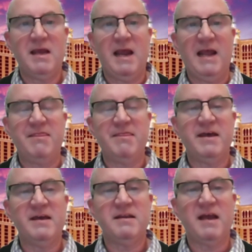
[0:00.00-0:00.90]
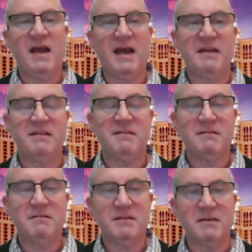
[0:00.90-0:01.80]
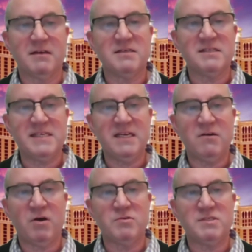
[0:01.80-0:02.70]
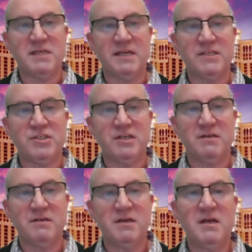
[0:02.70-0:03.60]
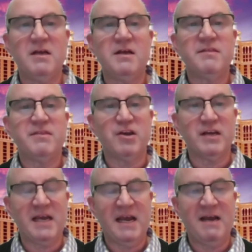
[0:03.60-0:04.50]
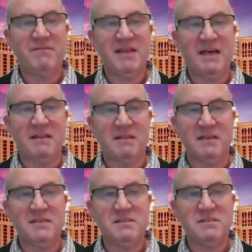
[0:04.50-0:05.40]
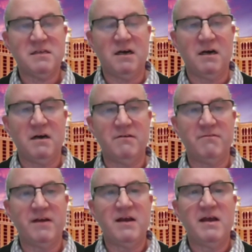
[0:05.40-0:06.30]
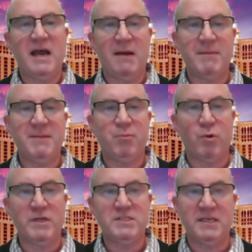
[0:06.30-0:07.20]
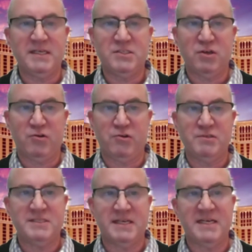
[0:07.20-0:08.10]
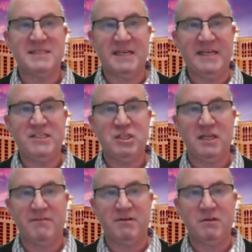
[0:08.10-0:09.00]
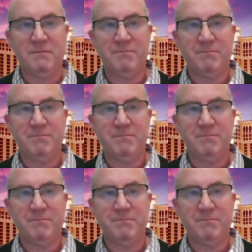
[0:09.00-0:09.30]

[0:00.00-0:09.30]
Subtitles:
And then at the casino host station, they're going to have that list of how many points you need to earn to get to each level.